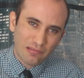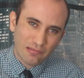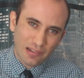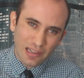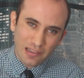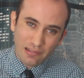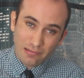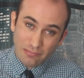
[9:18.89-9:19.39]

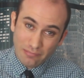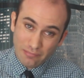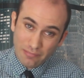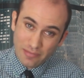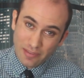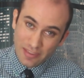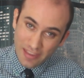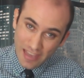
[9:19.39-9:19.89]

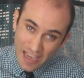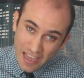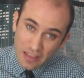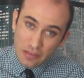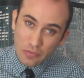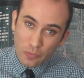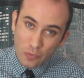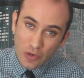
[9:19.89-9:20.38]
Well,
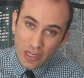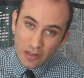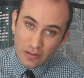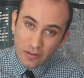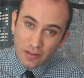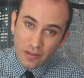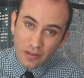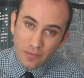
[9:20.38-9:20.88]
that's
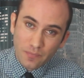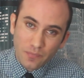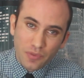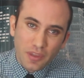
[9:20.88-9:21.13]
weird.